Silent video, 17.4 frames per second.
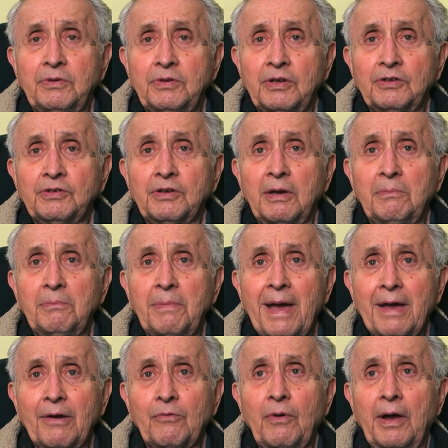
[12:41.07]
just come
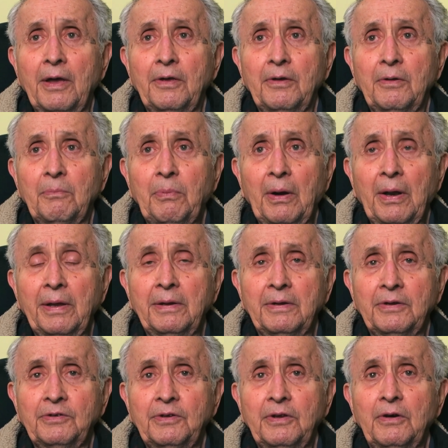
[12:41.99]
back while your
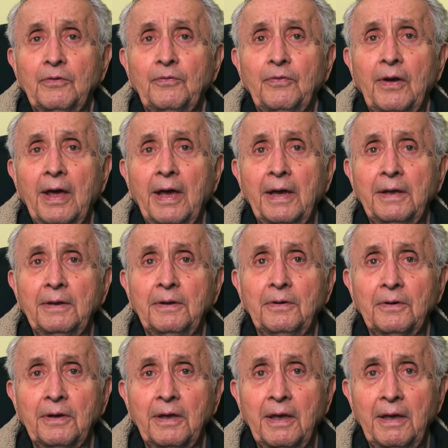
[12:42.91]
plane is still
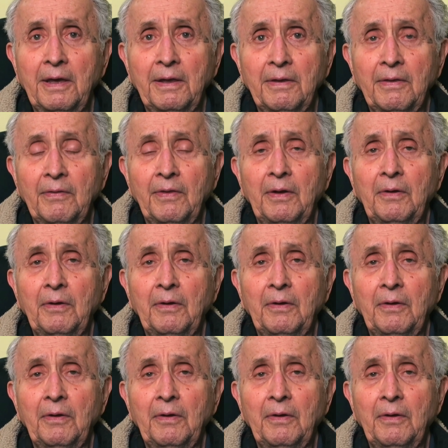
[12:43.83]
flying okay.